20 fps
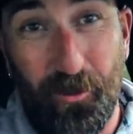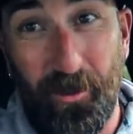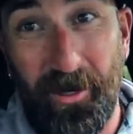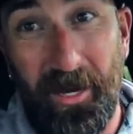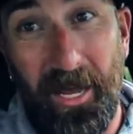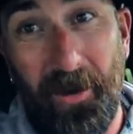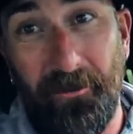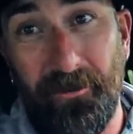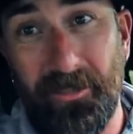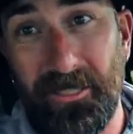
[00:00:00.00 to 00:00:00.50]
when
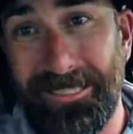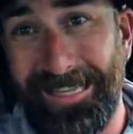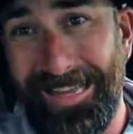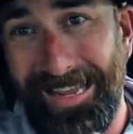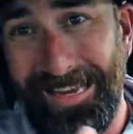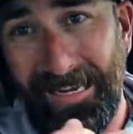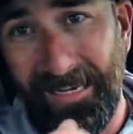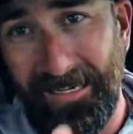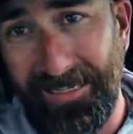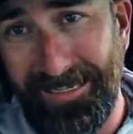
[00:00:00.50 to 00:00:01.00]
I was
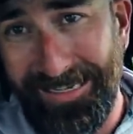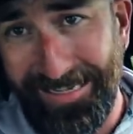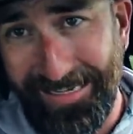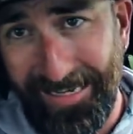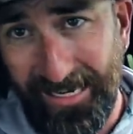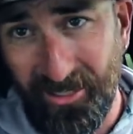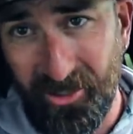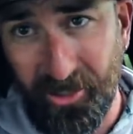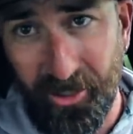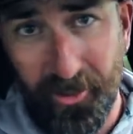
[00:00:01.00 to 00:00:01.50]
like a
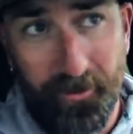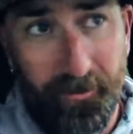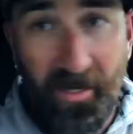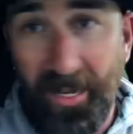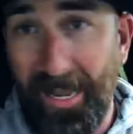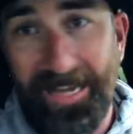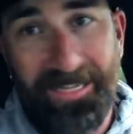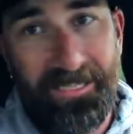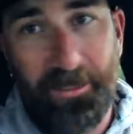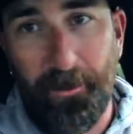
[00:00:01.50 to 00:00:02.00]
teenager.
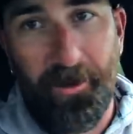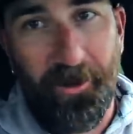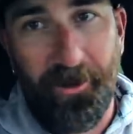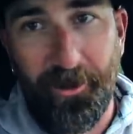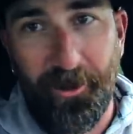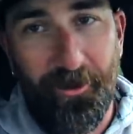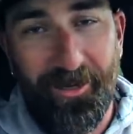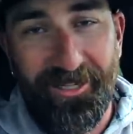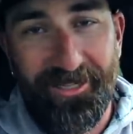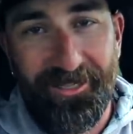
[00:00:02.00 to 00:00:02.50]
I asked a
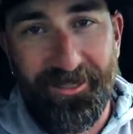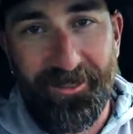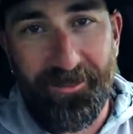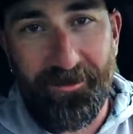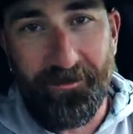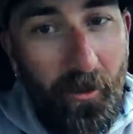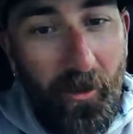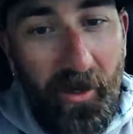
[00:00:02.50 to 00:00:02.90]
billion questions.